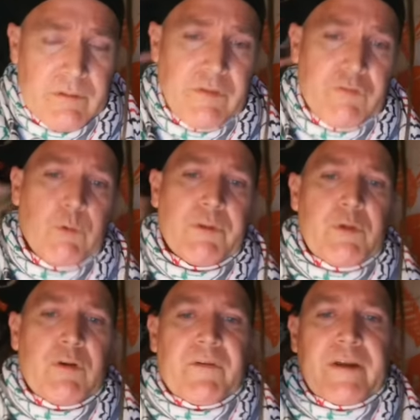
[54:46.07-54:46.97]
this newly
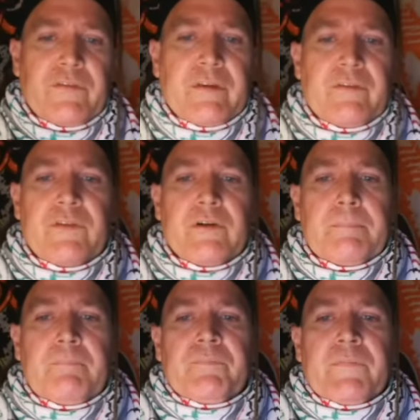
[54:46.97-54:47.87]
unified
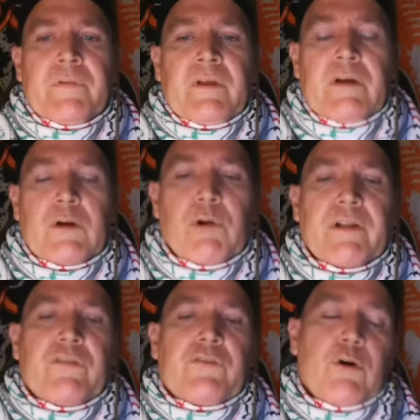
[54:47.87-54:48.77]
system, according
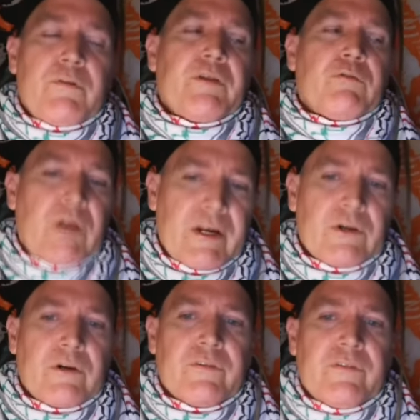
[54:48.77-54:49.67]
to Soviet
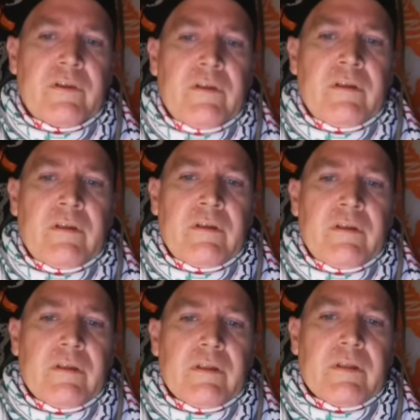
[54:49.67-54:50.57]
records,
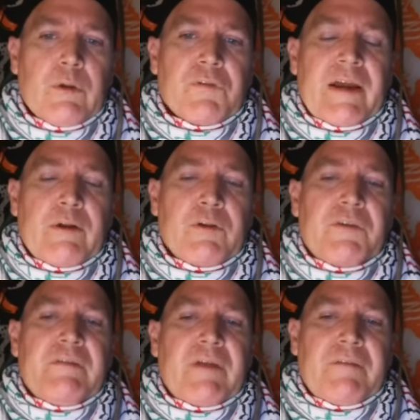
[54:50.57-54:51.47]
there was
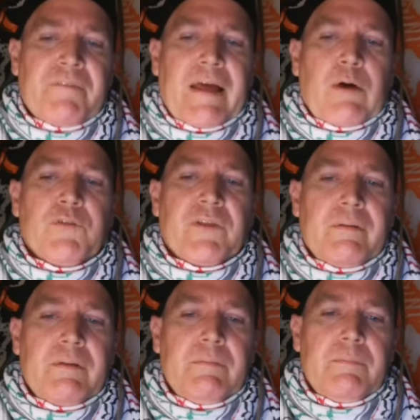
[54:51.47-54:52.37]
960
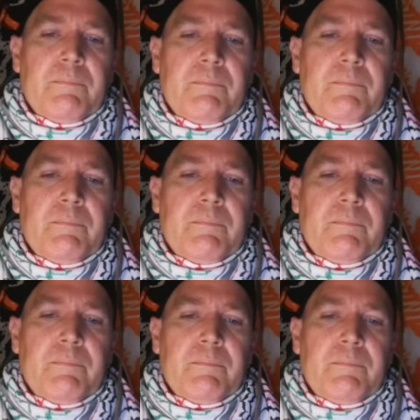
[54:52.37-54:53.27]
60,000
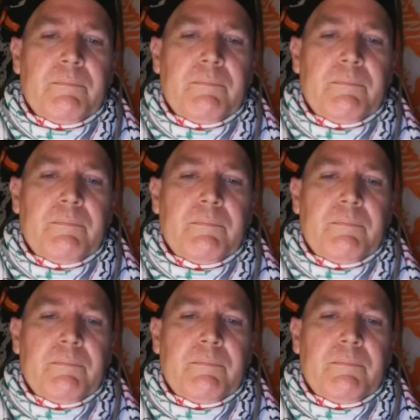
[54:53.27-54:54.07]
prisoners in it.